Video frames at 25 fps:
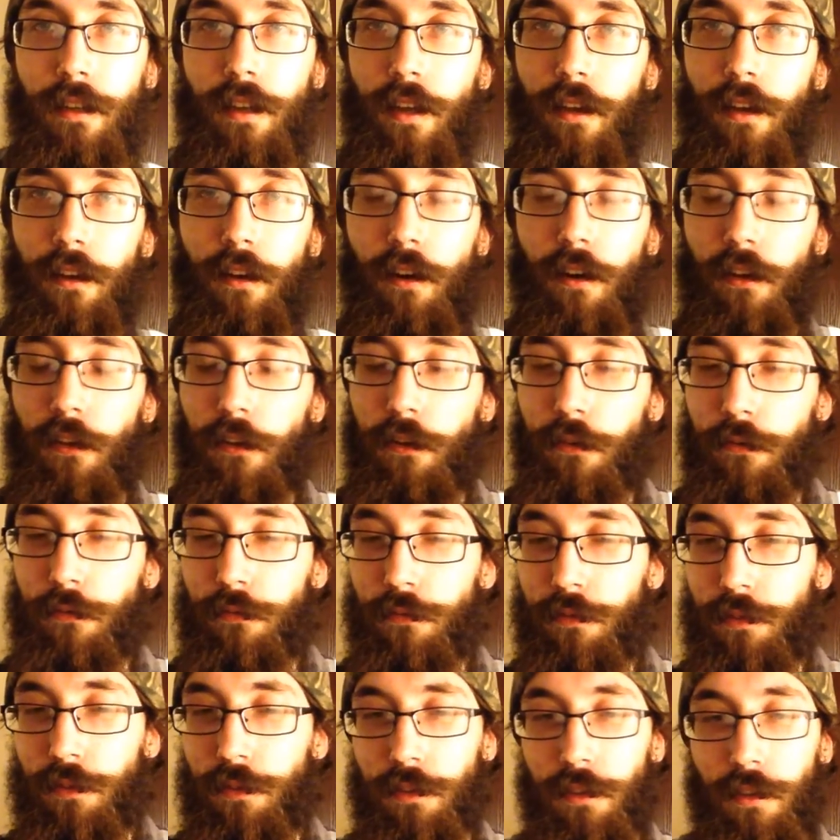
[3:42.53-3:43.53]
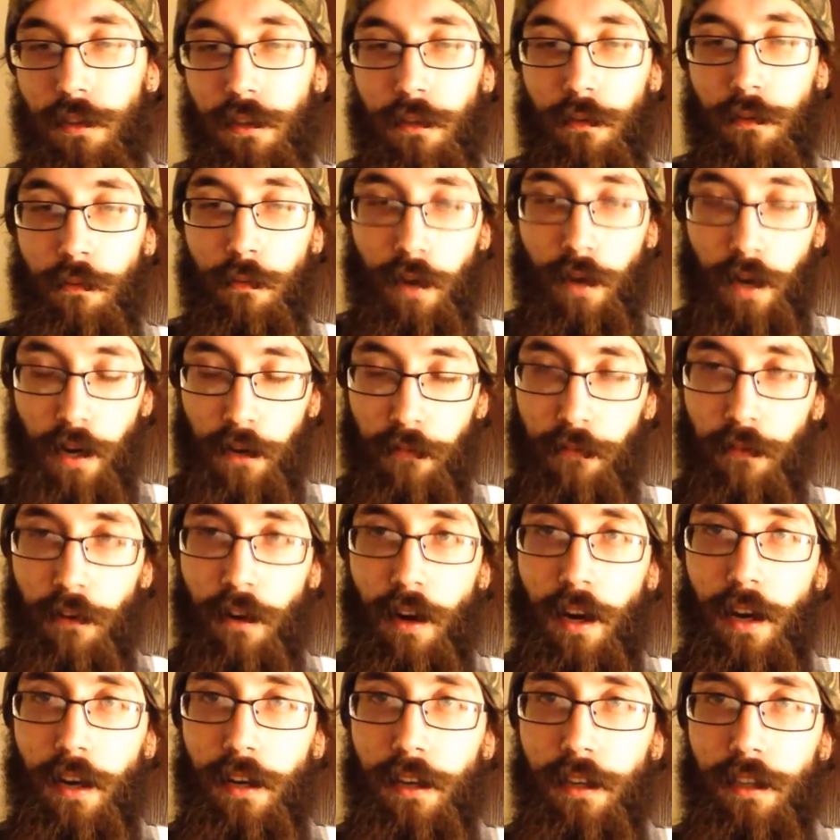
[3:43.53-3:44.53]
and all those wide
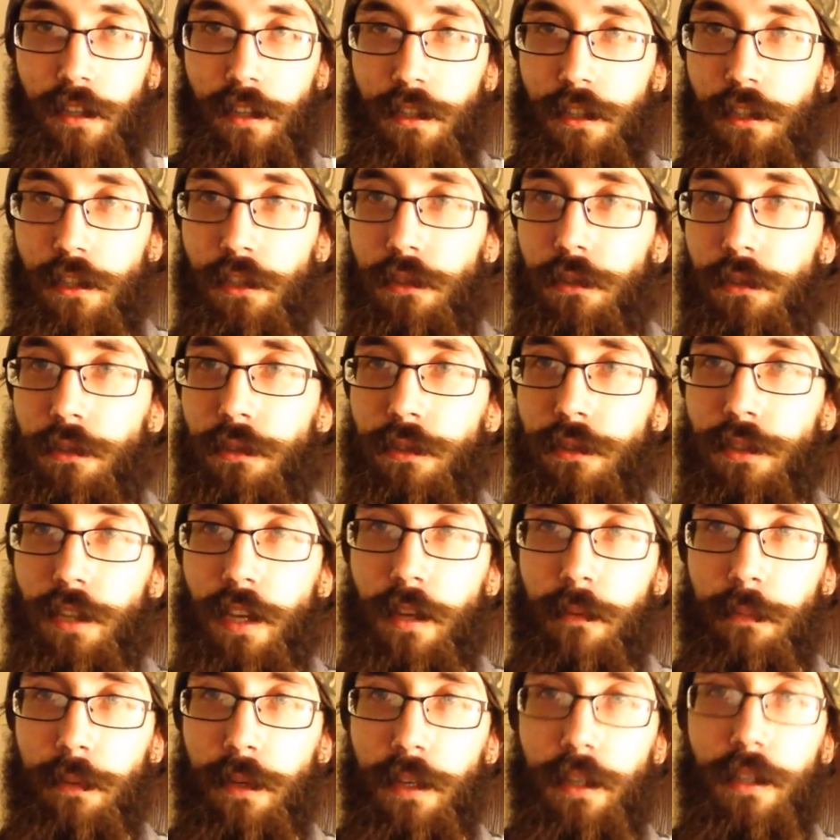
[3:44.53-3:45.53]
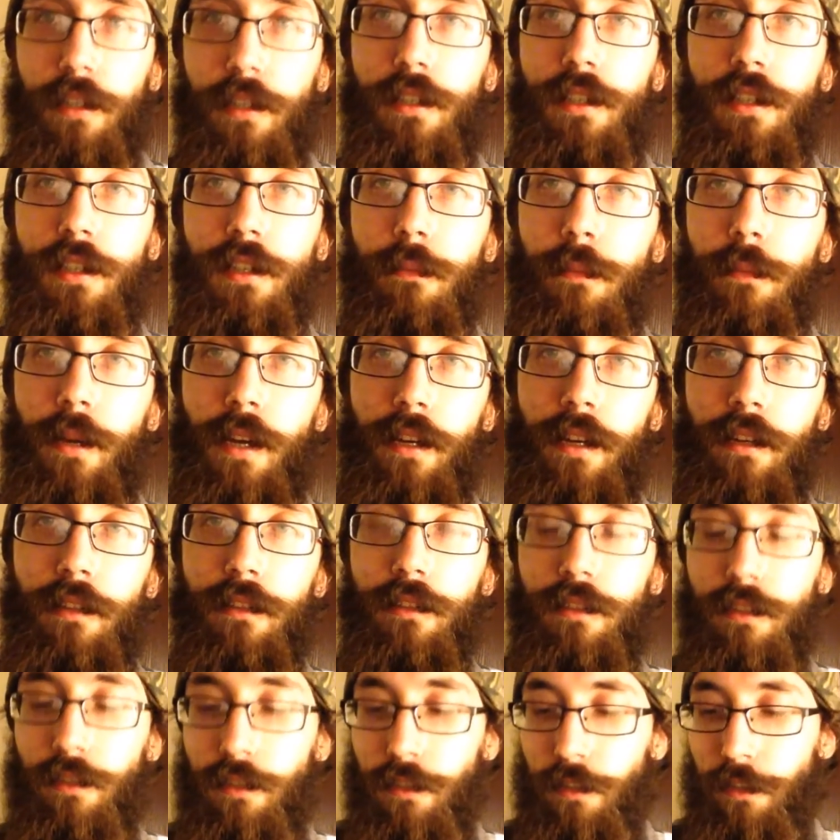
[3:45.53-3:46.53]
variety of chews that Pinkerton
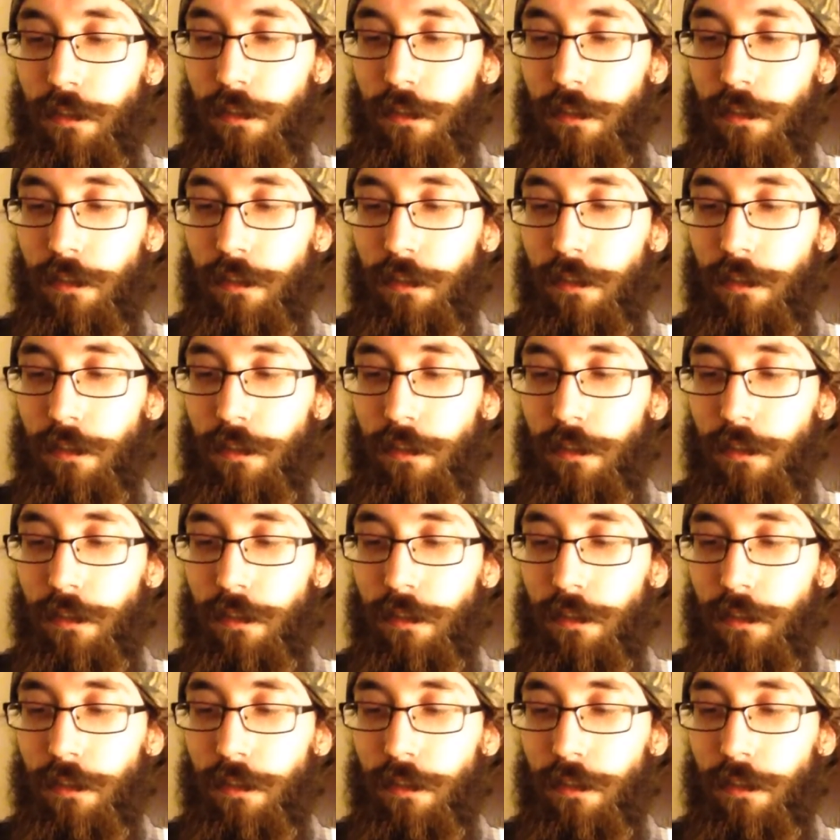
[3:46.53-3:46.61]
makes